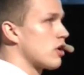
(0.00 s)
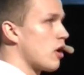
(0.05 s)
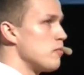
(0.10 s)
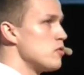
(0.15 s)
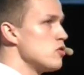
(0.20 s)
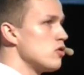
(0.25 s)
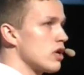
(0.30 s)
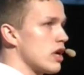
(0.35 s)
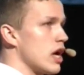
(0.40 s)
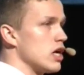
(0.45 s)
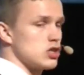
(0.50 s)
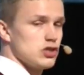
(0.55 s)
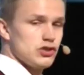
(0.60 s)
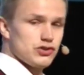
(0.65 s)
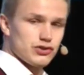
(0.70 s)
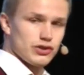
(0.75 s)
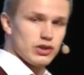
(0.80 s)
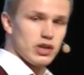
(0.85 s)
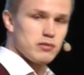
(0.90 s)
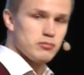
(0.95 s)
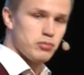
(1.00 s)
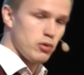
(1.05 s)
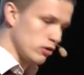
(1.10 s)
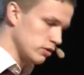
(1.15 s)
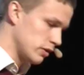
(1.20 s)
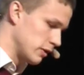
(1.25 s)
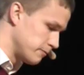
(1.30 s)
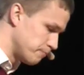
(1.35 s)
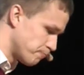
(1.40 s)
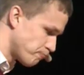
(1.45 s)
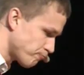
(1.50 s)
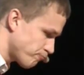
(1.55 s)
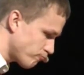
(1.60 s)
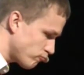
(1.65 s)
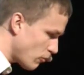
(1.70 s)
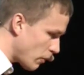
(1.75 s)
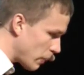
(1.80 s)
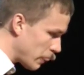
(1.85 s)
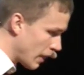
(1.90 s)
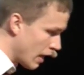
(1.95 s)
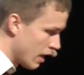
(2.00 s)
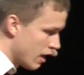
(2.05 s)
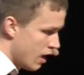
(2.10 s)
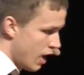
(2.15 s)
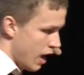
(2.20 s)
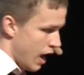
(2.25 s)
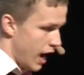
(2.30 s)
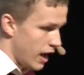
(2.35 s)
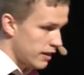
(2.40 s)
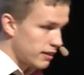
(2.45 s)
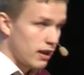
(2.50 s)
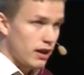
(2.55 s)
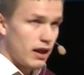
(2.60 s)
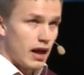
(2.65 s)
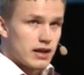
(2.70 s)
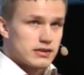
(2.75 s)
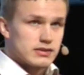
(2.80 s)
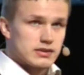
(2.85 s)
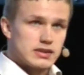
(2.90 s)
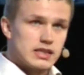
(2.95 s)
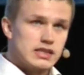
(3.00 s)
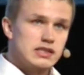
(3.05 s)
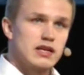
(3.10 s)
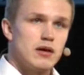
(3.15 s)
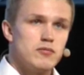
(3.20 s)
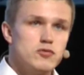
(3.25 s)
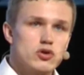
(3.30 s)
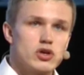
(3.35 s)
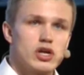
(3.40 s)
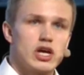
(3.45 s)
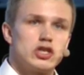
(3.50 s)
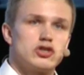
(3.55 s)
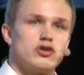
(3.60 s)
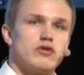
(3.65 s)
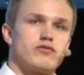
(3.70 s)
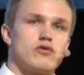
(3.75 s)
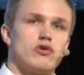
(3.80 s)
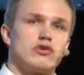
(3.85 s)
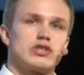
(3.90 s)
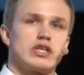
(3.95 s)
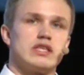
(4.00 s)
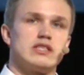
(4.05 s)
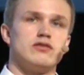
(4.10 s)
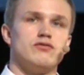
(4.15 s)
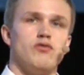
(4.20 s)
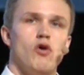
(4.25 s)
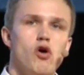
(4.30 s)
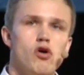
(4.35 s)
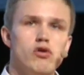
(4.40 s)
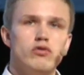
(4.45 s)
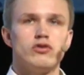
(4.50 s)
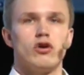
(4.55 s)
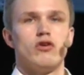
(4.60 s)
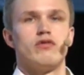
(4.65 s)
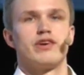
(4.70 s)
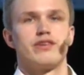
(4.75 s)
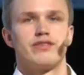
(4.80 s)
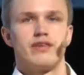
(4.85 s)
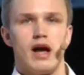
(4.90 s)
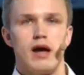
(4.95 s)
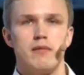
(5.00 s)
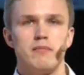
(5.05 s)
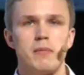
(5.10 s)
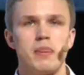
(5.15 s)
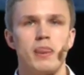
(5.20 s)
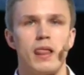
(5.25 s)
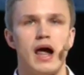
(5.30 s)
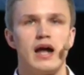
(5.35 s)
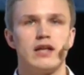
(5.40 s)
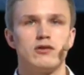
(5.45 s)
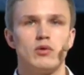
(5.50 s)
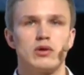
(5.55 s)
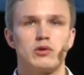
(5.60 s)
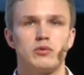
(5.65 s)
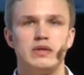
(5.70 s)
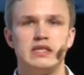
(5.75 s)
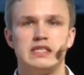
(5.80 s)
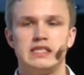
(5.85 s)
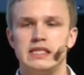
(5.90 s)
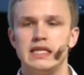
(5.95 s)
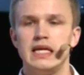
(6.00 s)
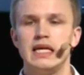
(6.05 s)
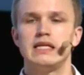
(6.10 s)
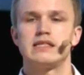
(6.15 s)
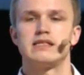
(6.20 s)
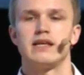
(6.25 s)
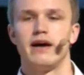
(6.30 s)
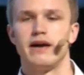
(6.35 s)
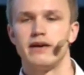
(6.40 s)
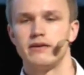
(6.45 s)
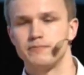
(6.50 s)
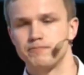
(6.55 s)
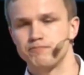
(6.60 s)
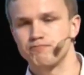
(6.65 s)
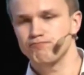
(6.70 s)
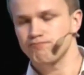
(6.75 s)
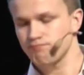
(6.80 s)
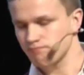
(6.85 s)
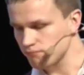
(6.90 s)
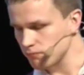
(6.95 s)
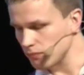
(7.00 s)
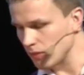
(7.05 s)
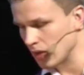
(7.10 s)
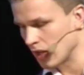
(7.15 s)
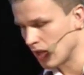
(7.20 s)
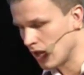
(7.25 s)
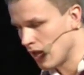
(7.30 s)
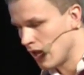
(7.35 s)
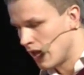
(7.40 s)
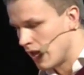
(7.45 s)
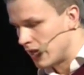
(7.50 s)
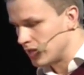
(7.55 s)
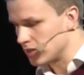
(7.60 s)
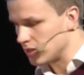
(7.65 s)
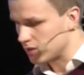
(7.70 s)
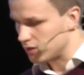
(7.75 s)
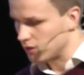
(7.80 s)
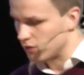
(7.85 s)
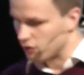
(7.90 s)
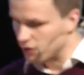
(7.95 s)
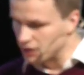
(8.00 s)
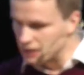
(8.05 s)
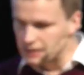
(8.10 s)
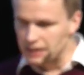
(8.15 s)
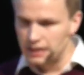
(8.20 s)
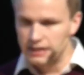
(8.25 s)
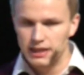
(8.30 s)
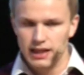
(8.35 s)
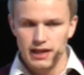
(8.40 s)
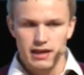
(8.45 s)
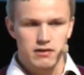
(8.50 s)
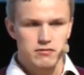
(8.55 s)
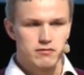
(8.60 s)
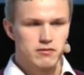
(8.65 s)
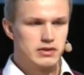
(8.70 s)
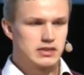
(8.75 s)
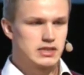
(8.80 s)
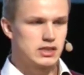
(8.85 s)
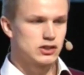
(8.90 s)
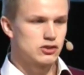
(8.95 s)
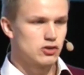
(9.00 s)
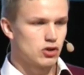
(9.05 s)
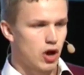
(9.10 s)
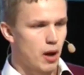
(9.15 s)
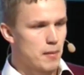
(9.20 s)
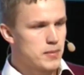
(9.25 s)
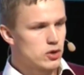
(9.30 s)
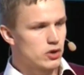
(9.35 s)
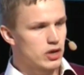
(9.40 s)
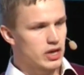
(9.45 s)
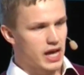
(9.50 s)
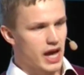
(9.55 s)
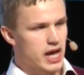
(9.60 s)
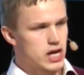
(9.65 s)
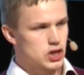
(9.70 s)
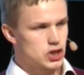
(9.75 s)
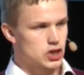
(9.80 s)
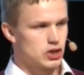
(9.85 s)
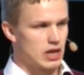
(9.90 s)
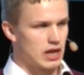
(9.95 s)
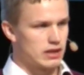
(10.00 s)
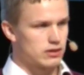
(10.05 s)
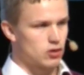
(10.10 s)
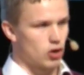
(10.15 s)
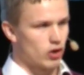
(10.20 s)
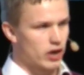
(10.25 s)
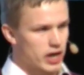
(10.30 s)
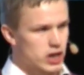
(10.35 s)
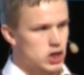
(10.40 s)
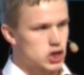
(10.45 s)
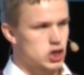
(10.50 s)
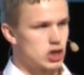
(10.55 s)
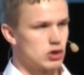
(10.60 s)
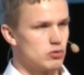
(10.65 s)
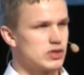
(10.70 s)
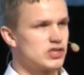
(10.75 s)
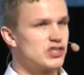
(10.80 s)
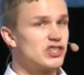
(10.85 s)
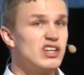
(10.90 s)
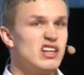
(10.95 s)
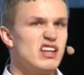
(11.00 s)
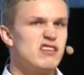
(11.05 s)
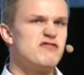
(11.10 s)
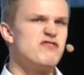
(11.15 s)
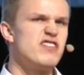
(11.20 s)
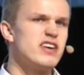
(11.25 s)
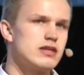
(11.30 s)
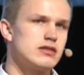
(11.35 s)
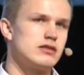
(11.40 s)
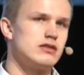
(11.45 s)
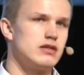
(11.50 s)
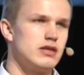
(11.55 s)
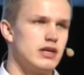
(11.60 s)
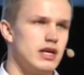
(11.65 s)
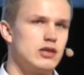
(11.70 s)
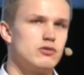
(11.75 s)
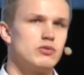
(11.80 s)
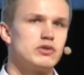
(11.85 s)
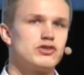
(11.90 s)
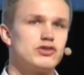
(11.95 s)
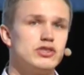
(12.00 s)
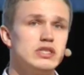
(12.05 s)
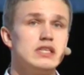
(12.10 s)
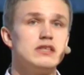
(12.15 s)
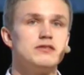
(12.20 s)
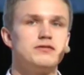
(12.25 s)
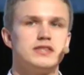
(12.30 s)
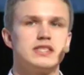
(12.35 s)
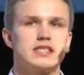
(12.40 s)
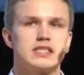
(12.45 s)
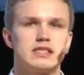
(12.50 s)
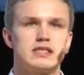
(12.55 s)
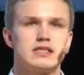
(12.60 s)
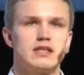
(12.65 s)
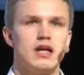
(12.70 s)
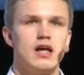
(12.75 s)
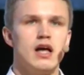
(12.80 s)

communication is really important. And this communication, of course, has evolved over time. And what we see there is that recently this communication and connection was really fixed. It was really fixed,